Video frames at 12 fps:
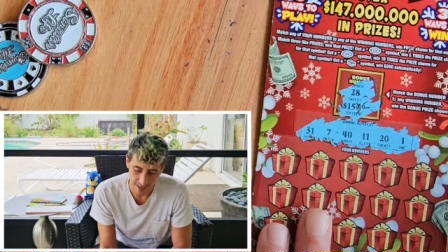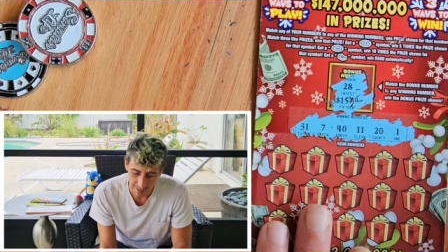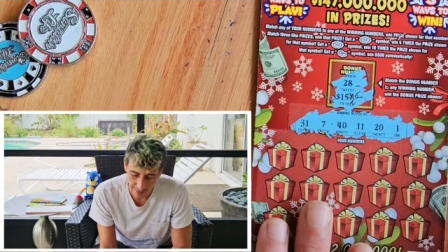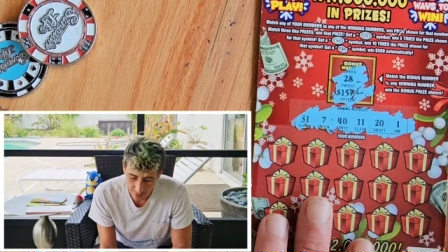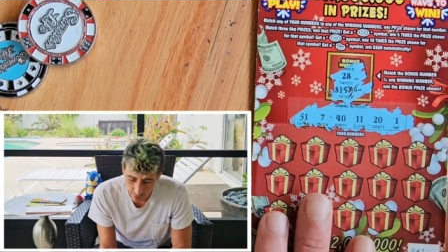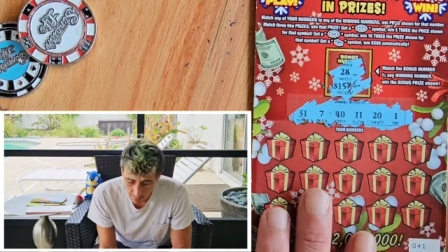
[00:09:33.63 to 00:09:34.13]
I
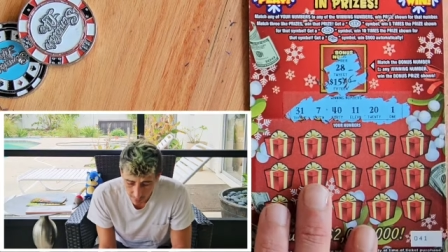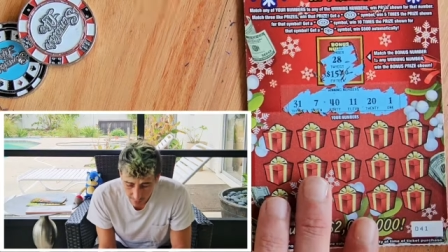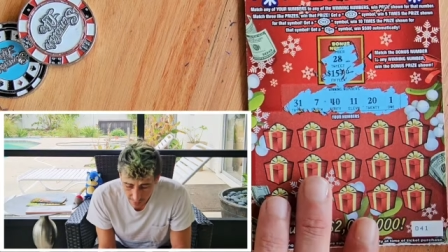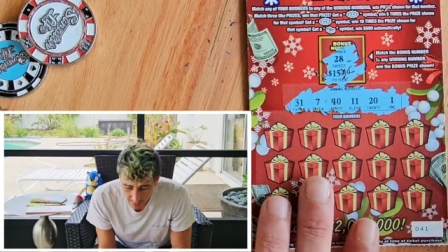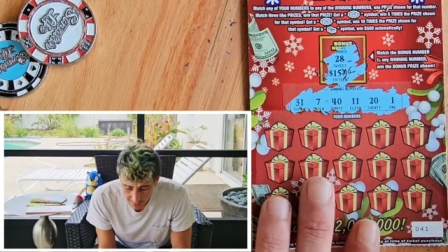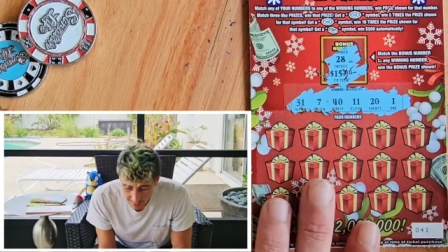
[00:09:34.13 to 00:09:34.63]
don't.
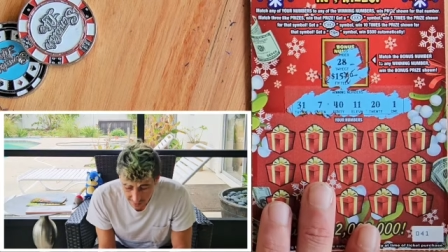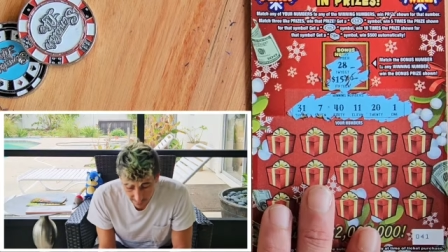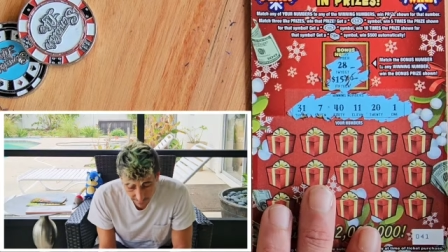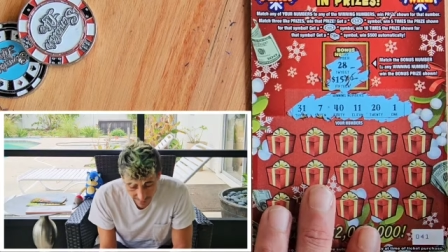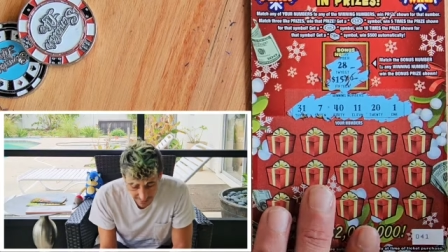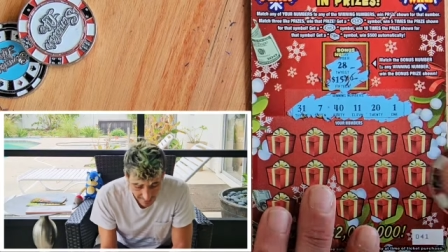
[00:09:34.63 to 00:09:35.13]

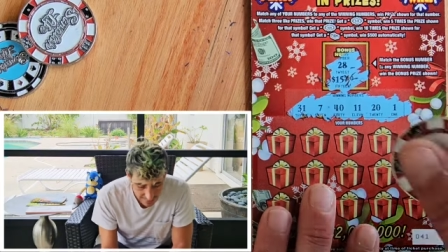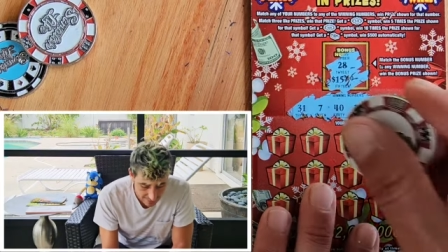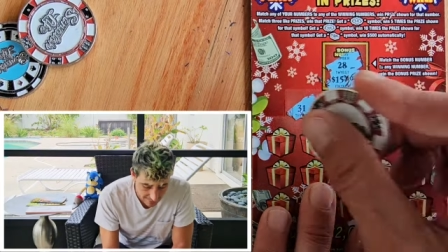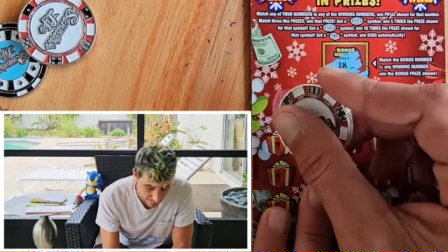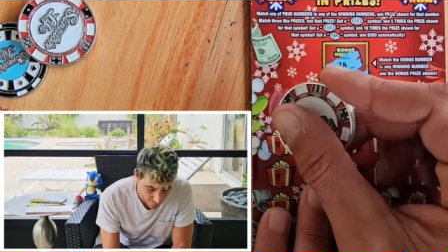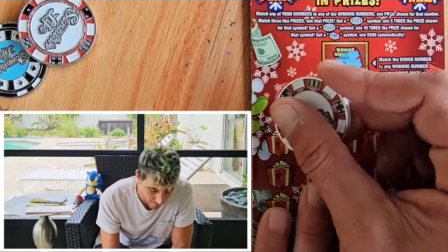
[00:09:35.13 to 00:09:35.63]
If anything,
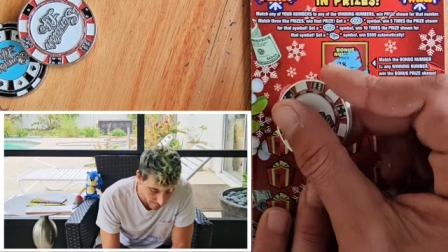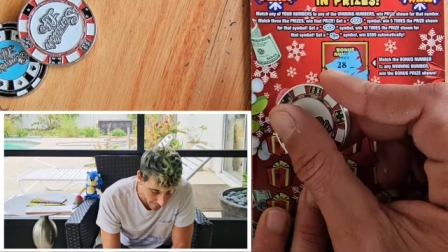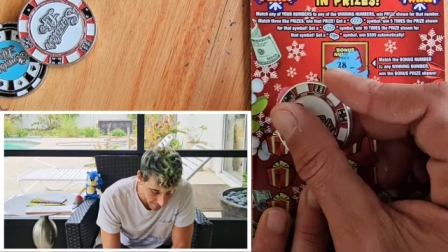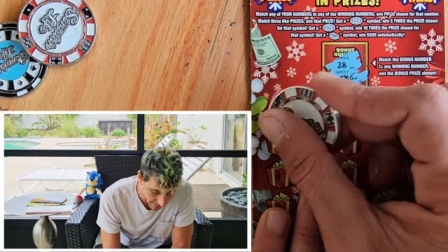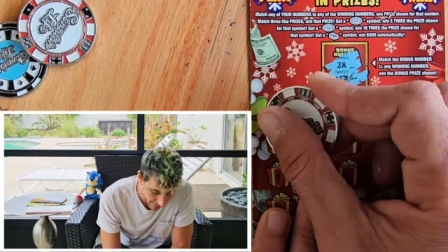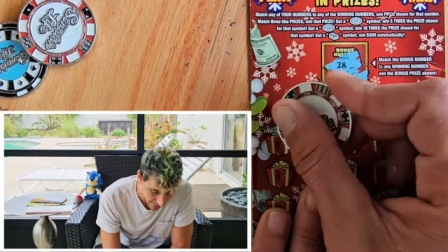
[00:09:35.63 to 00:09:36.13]
I would have
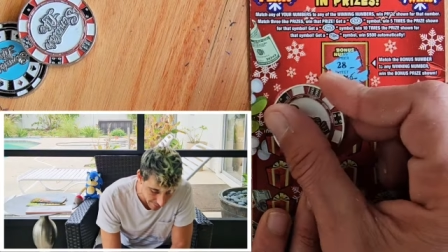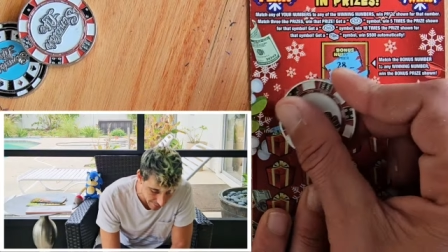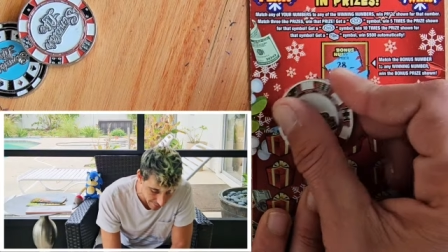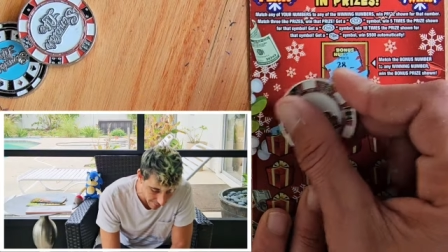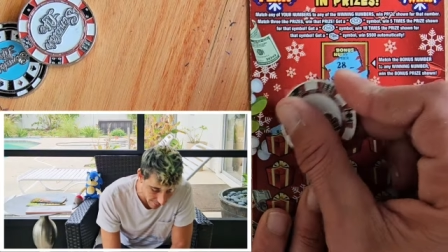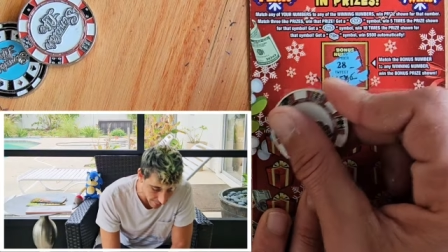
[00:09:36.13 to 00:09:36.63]
probably gotten
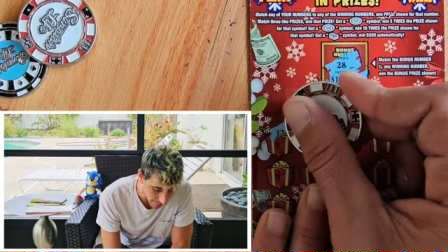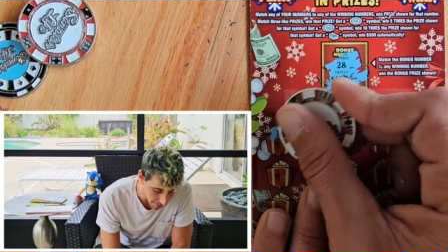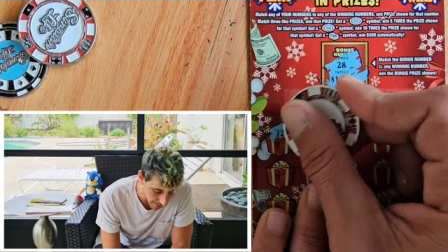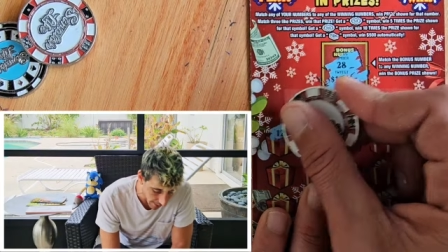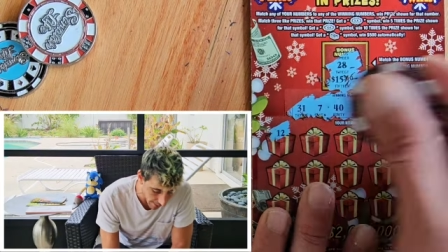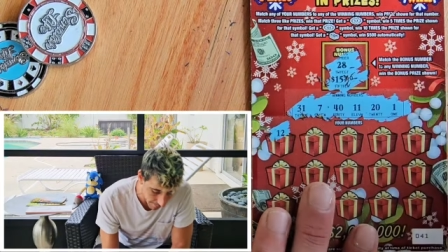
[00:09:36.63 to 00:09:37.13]
stuck on the
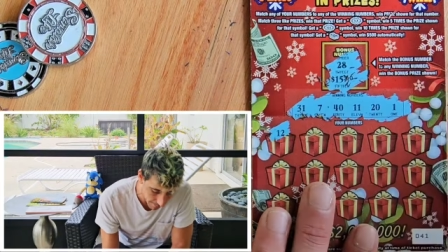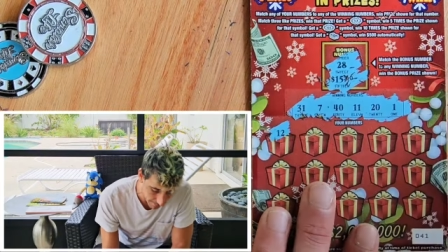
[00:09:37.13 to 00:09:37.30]
Minot.